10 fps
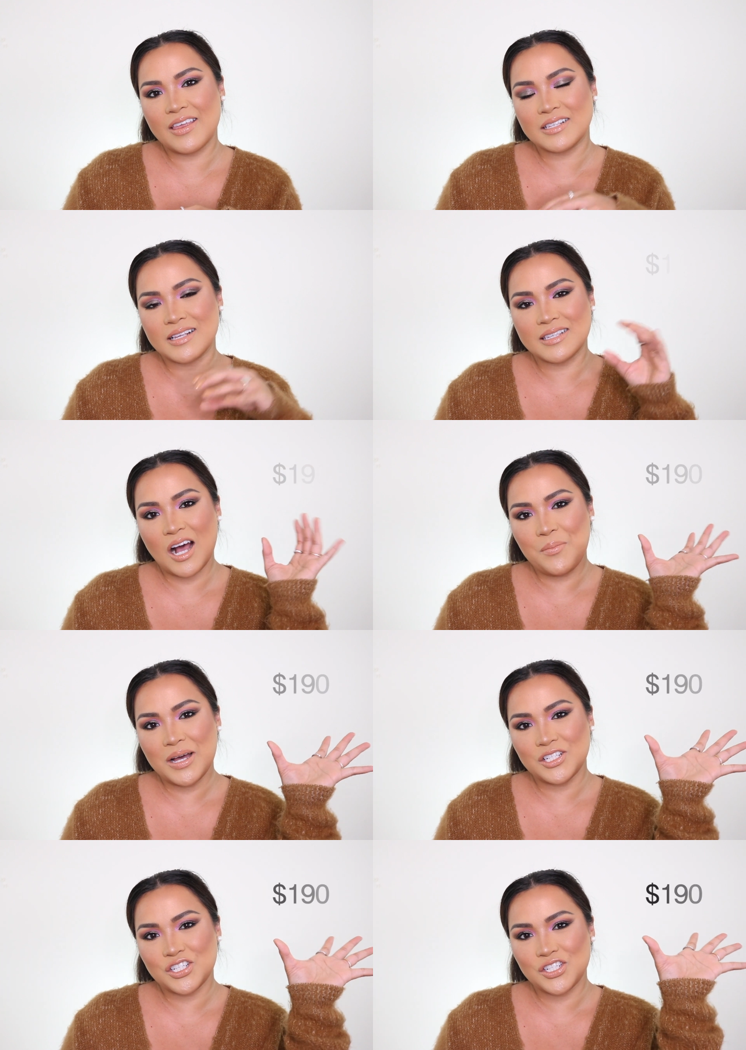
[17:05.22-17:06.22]
this is how
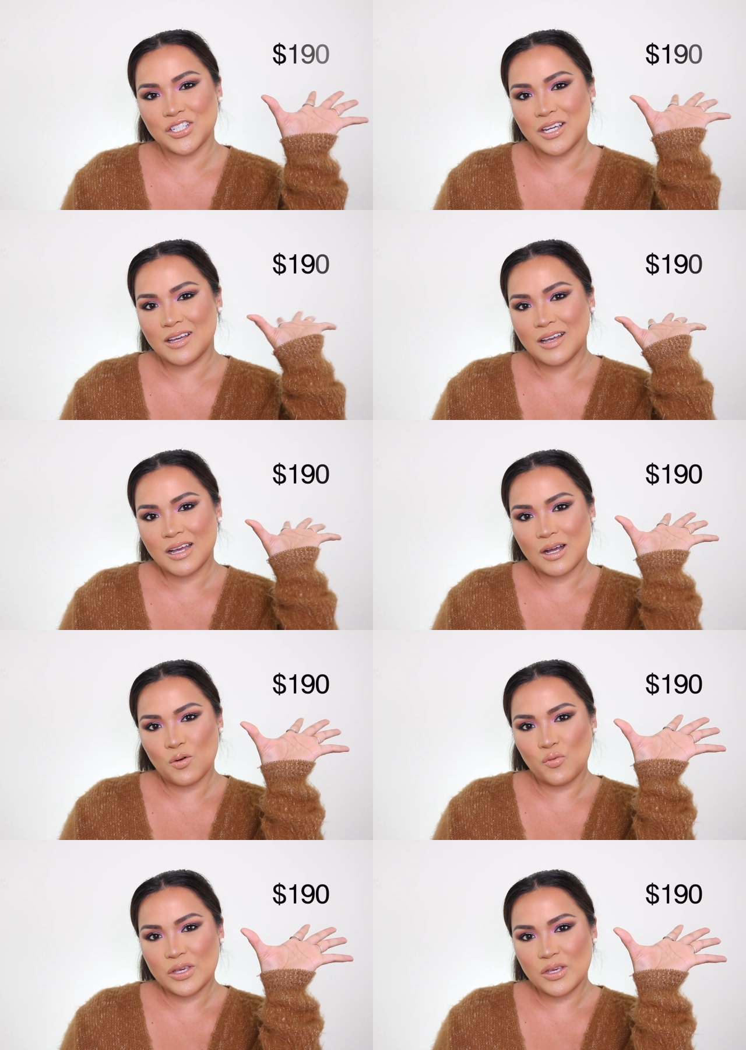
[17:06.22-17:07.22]
much
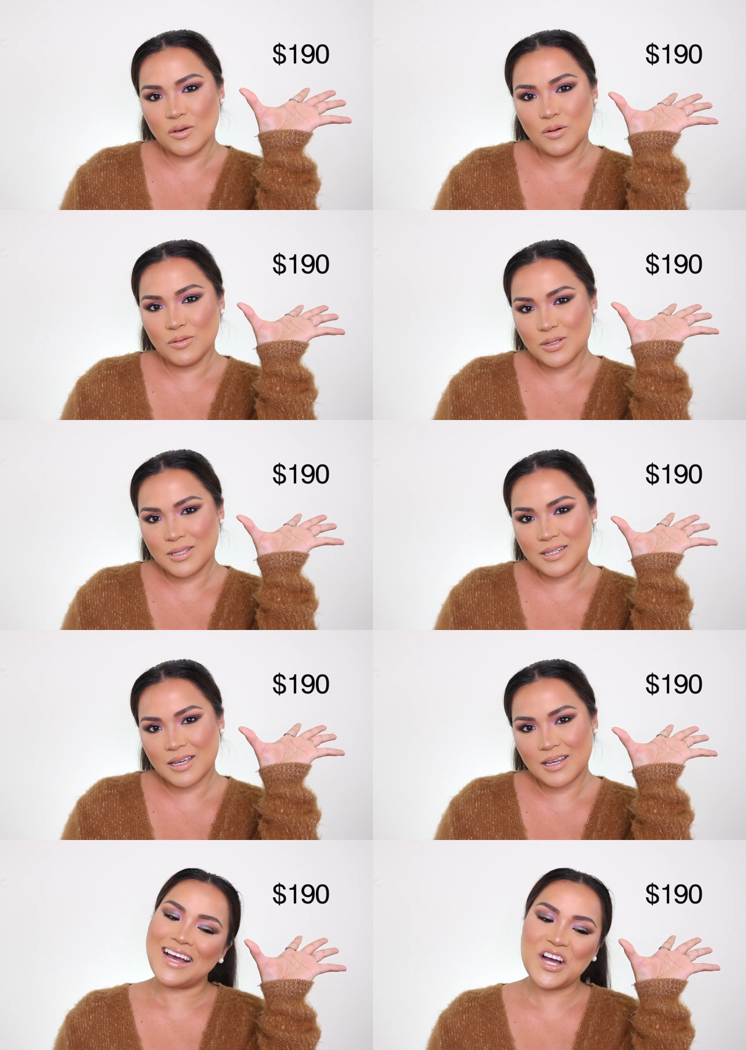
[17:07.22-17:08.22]
we used.
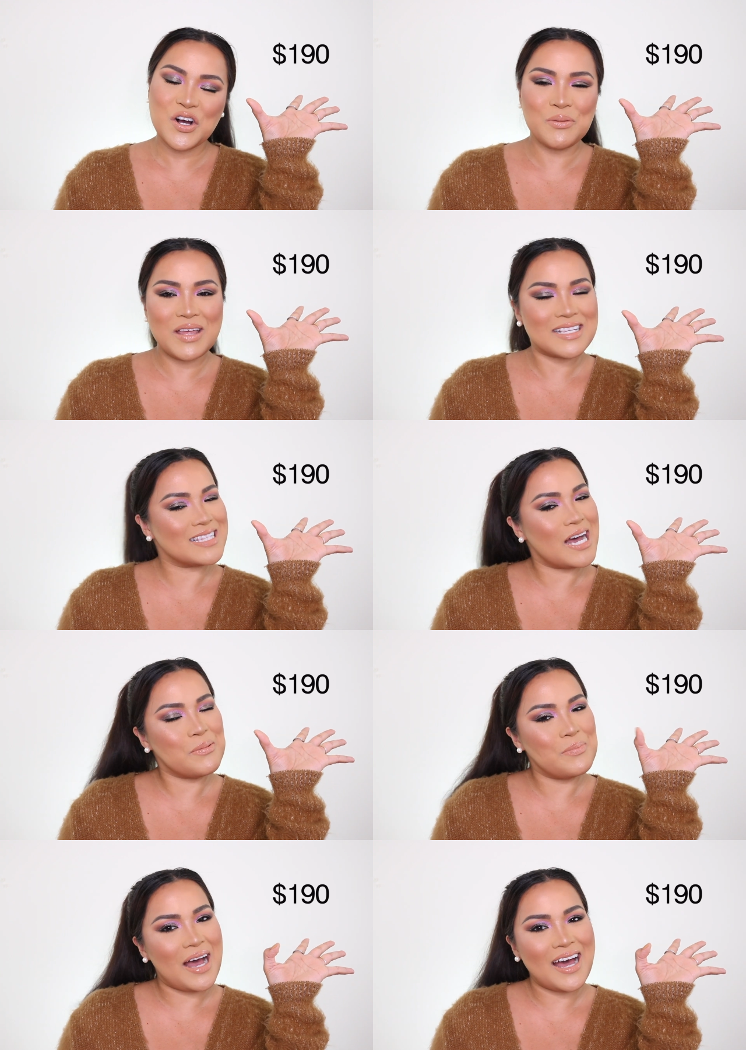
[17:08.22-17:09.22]
I hope that's
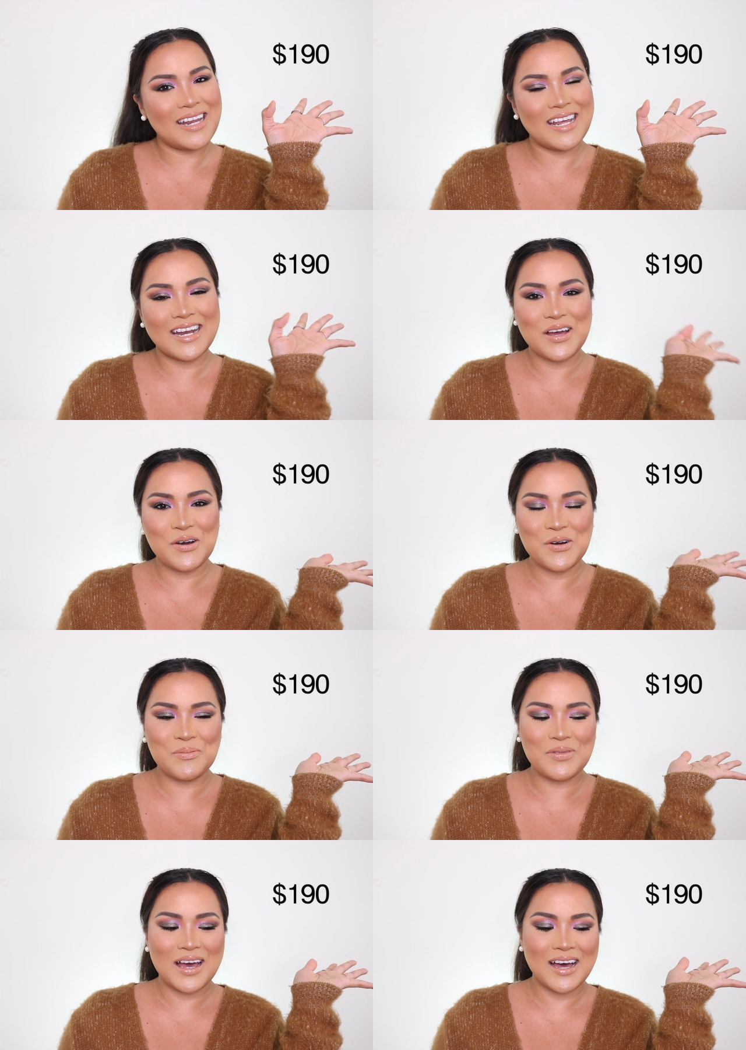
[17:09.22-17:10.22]
not bad, and I
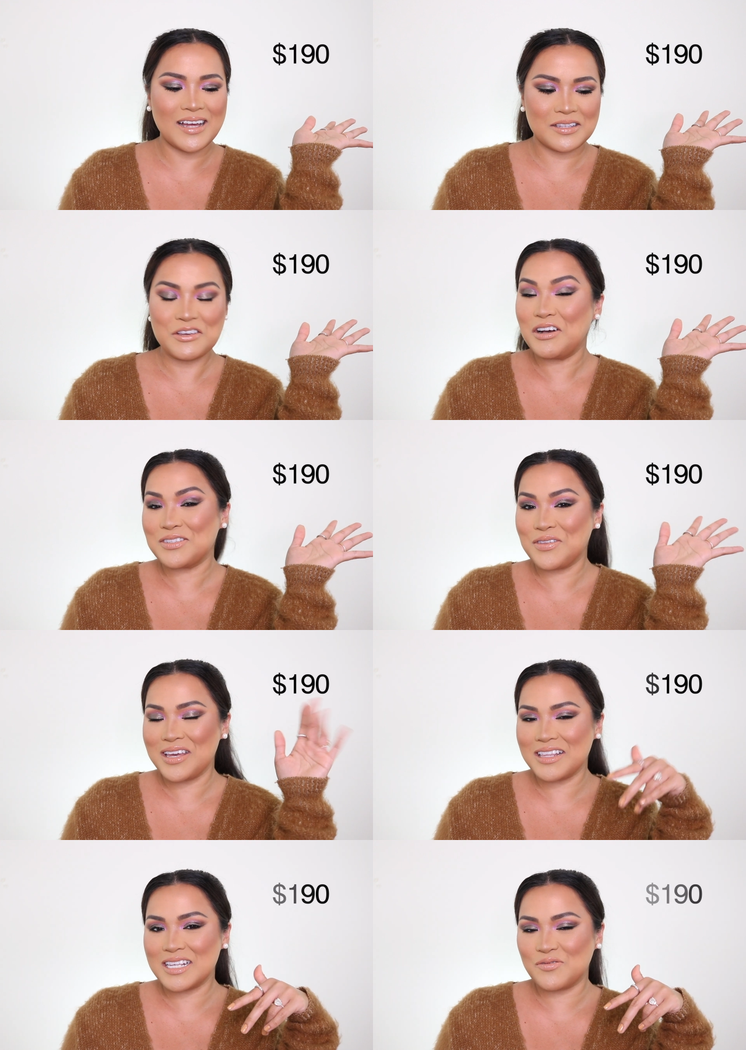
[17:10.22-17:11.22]
hope that you also
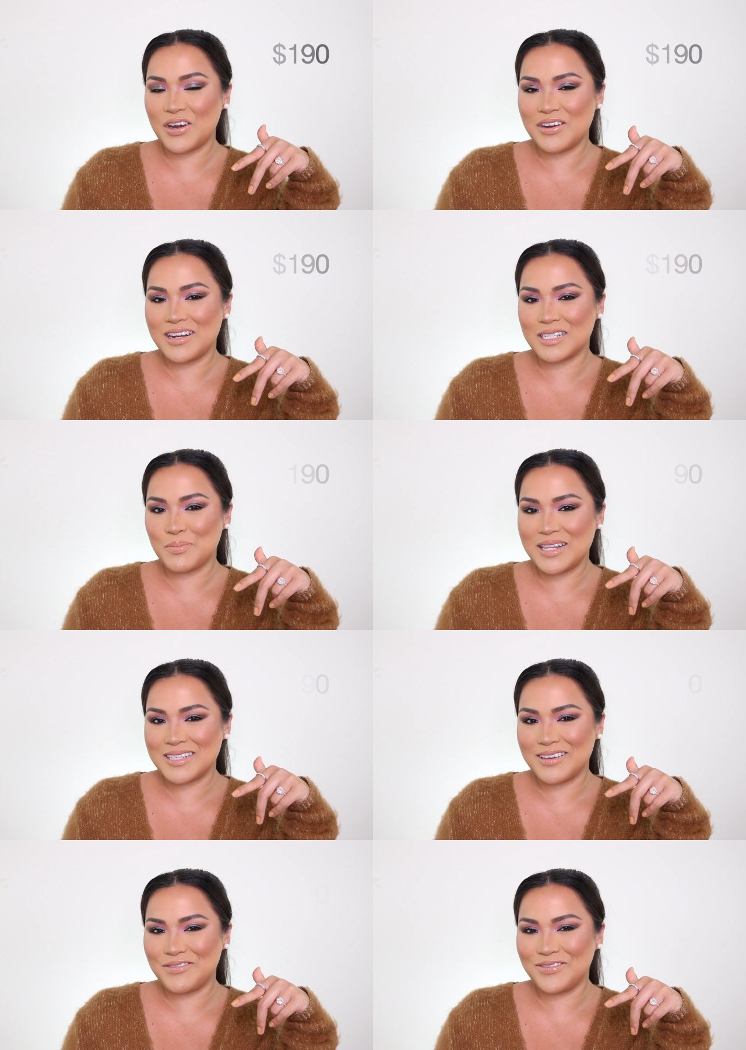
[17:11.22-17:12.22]
think that's very
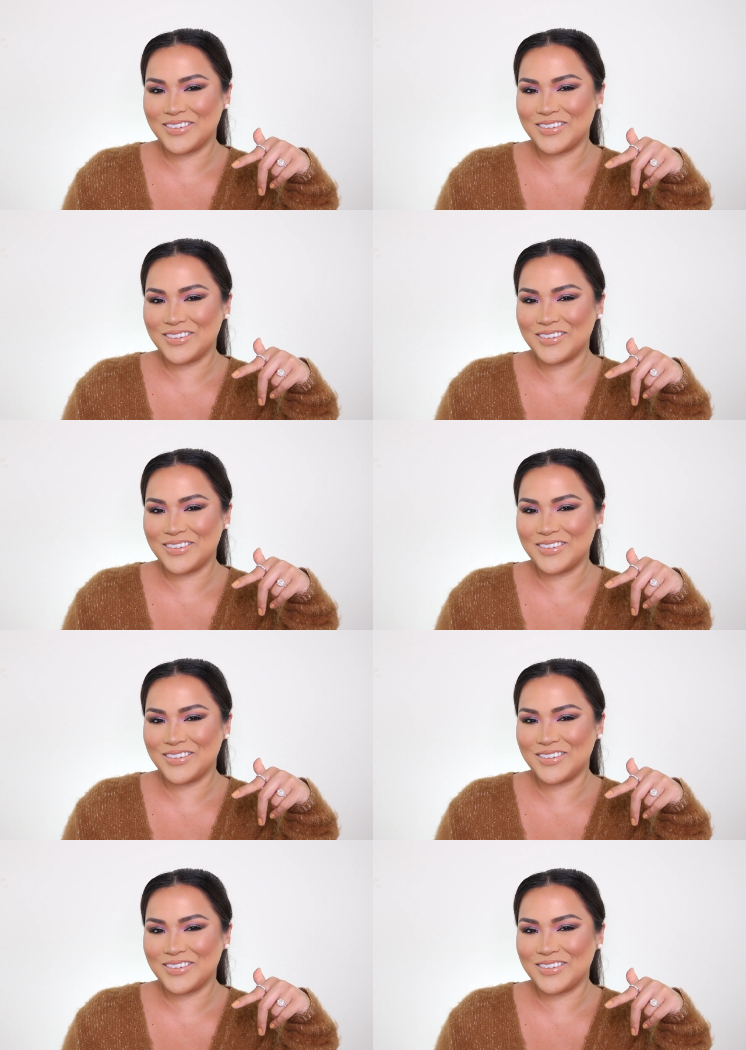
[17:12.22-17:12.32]
inexpensive.